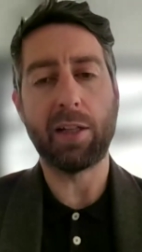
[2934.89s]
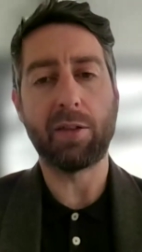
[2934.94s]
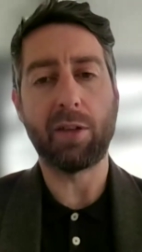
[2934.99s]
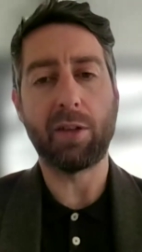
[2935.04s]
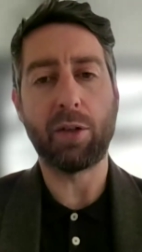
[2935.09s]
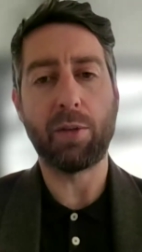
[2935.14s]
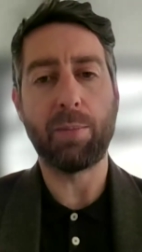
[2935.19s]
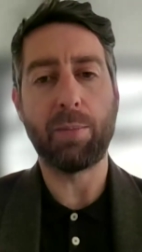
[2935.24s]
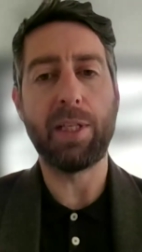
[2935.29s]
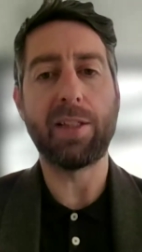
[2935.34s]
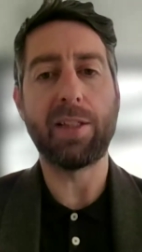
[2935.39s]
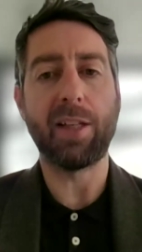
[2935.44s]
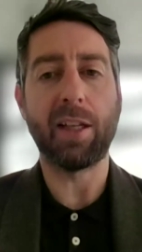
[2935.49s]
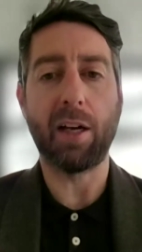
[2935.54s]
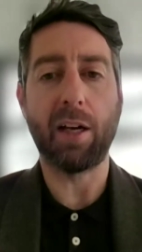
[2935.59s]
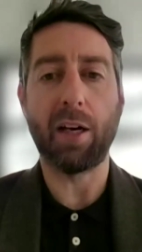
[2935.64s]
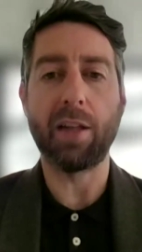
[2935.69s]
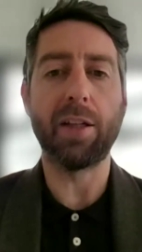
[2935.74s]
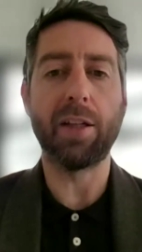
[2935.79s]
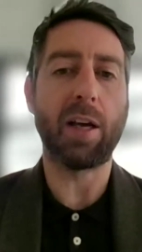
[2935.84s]
So you're
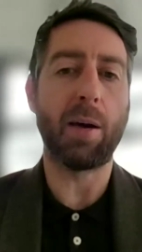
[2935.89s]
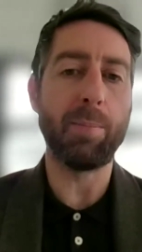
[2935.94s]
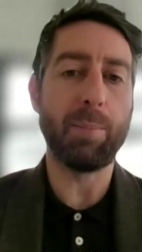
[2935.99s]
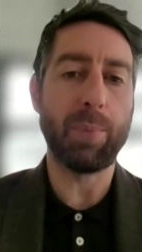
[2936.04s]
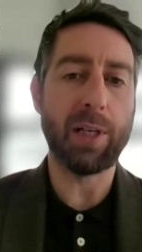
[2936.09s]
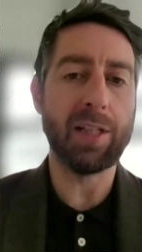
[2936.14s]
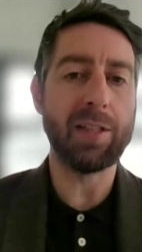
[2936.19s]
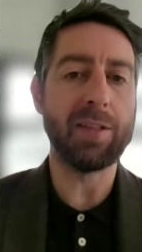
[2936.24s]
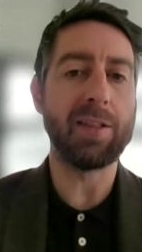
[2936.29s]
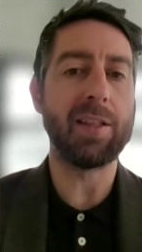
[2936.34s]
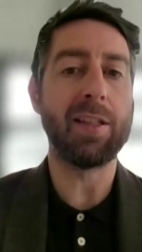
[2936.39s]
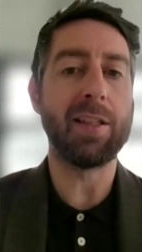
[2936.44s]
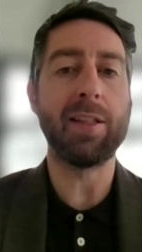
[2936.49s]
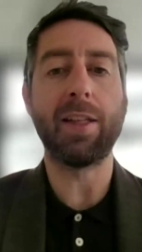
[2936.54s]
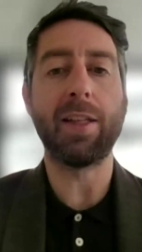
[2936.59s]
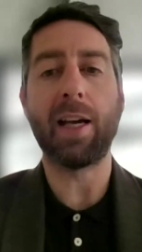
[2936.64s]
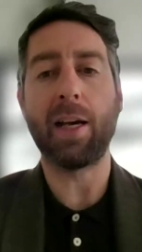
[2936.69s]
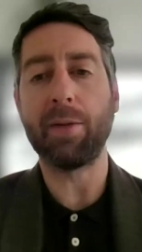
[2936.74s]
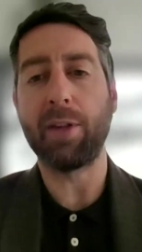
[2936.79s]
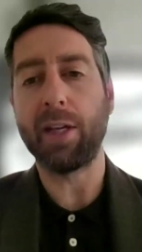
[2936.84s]
meeting other companies,
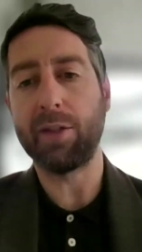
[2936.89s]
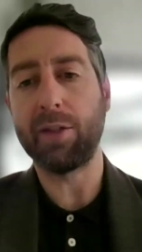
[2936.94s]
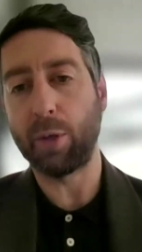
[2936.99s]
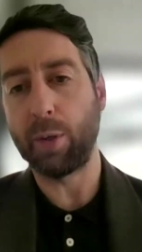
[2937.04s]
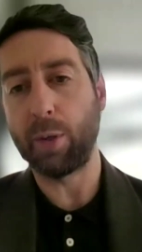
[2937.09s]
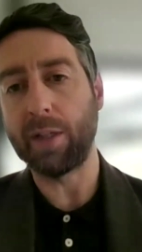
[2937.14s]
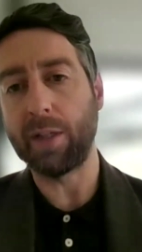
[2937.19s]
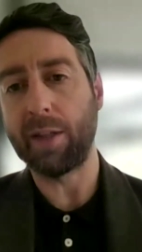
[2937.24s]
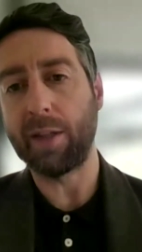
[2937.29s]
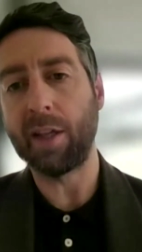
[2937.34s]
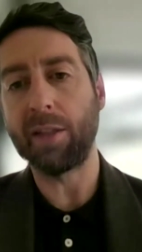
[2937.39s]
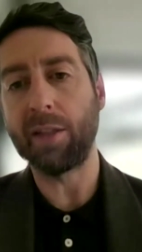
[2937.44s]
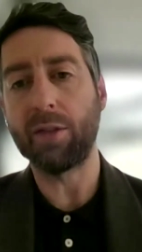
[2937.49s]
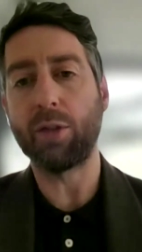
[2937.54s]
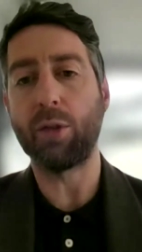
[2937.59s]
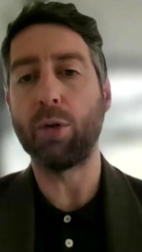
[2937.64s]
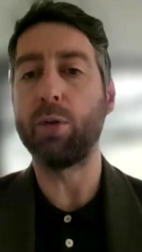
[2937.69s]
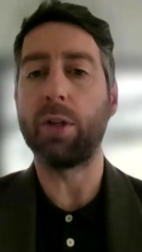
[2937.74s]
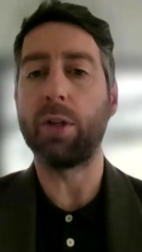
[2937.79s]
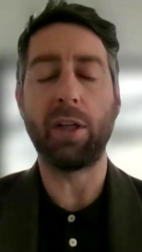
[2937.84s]
seeing how they're doing things,
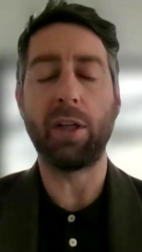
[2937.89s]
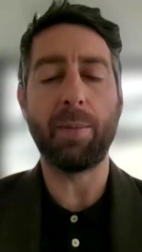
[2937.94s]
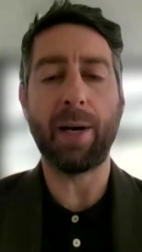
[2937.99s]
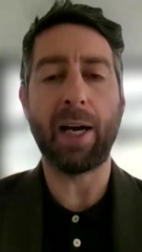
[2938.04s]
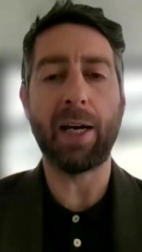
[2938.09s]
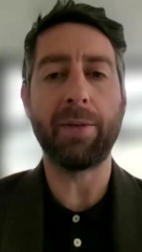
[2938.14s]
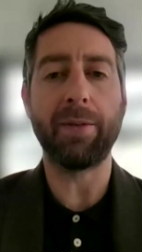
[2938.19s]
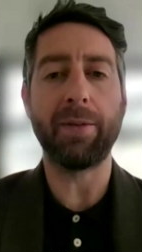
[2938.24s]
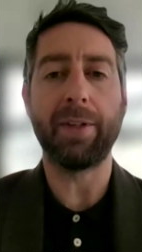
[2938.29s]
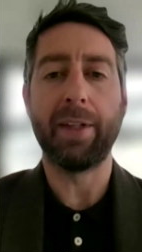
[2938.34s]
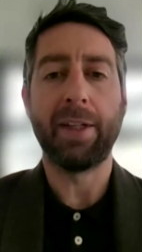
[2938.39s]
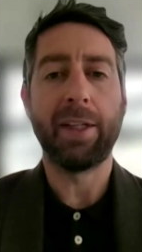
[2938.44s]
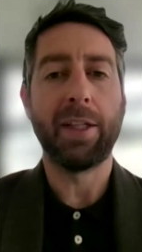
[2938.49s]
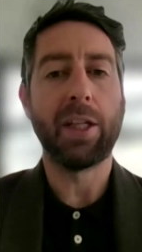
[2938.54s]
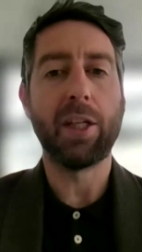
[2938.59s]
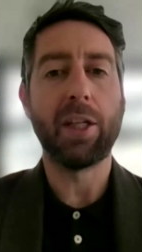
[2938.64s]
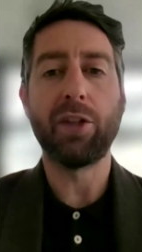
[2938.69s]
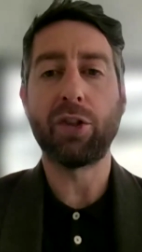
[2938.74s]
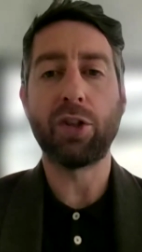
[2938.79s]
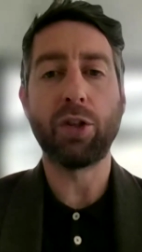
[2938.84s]
talking about
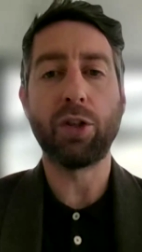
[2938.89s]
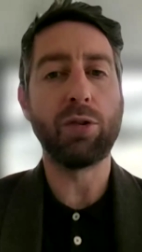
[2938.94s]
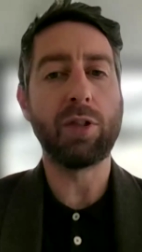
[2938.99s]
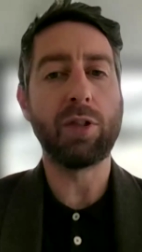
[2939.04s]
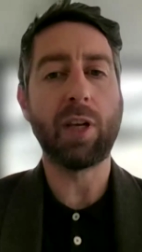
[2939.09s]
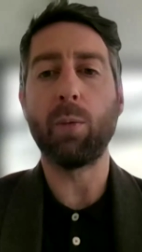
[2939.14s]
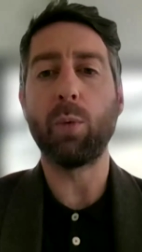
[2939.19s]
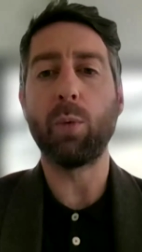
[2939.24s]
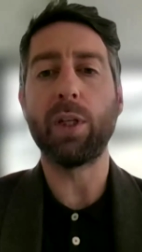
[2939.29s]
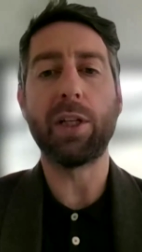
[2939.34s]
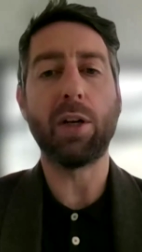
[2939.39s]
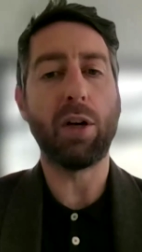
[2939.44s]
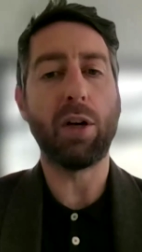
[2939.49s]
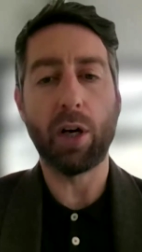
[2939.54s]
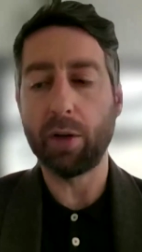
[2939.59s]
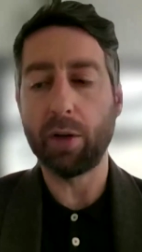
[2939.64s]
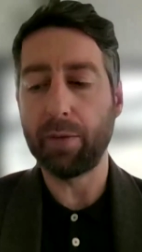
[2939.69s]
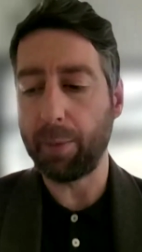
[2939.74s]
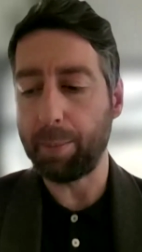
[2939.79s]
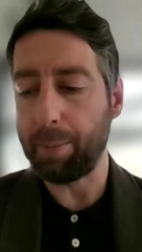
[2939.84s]
issues, how we got
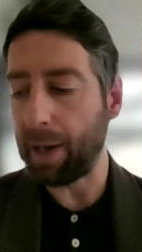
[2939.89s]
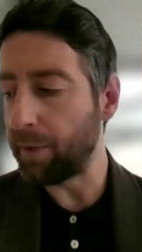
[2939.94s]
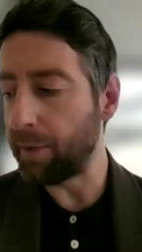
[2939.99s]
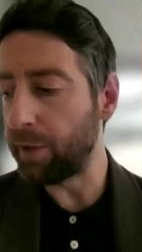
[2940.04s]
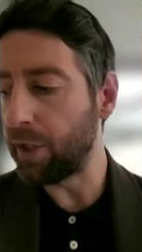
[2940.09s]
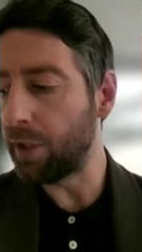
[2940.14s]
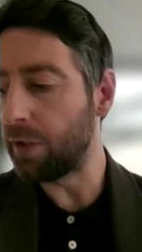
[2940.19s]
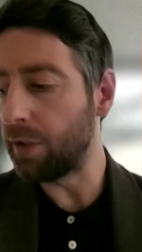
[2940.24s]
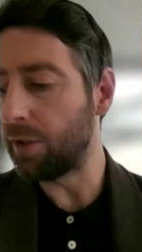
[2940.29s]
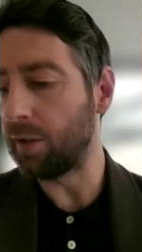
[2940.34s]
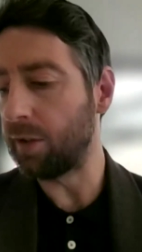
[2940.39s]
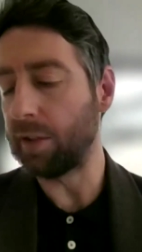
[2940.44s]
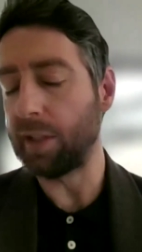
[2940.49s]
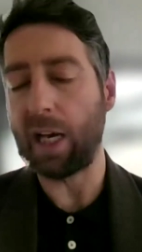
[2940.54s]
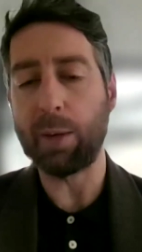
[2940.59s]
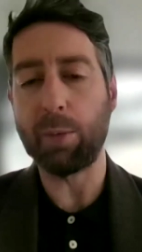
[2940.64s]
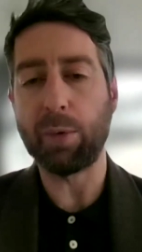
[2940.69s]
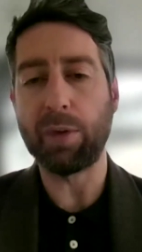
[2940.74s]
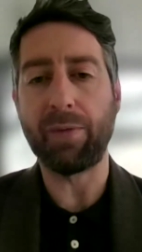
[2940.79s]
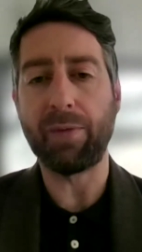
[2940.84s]
over barriers,
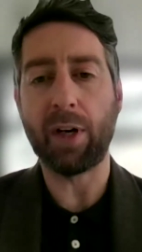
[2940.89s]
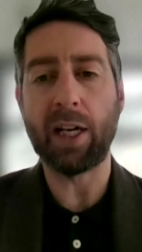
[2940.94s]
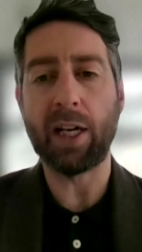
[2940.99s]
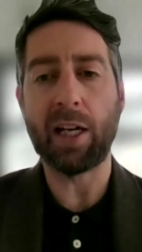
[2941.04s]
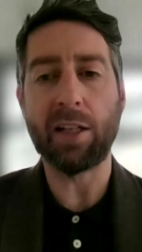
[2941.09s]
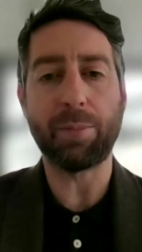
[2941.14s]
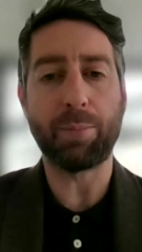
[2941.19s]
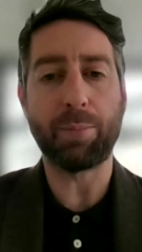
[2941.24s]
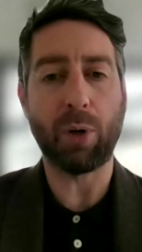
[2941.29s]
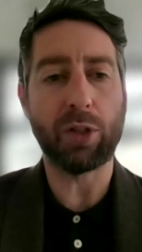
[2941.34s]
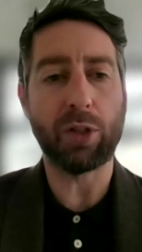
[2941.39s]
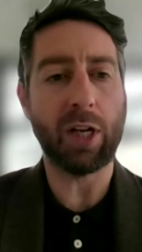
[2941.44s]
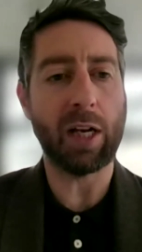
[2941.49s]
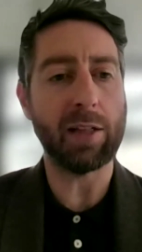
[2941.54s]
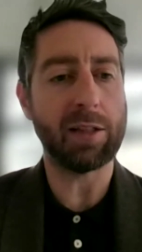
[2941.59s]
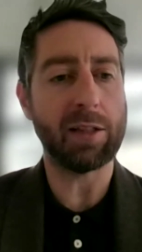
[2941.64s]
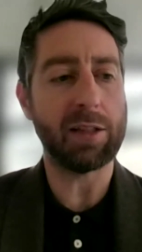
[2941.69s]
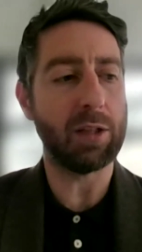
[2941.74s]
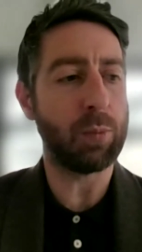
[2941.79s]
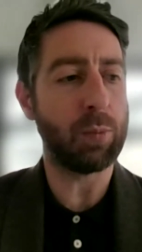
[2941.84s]
how we finance
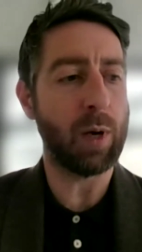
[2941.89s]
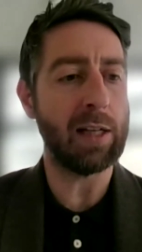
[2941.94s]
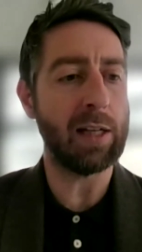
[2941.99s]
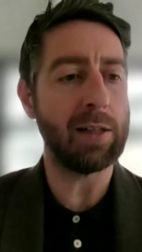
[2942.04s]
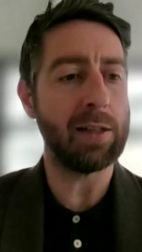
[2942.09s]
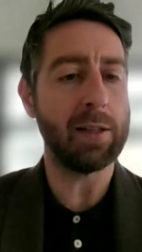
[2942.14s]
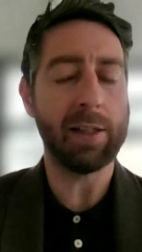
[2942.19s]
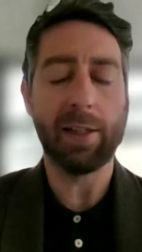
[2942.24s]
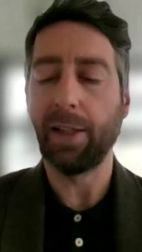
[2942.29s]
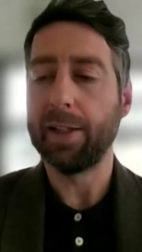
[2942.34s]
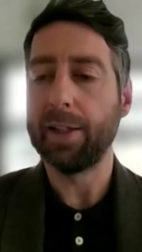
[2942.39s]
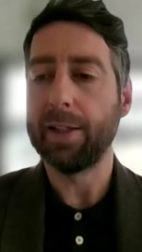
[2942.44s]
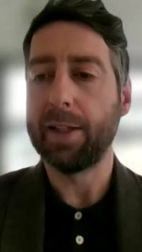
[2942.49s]
projects as well.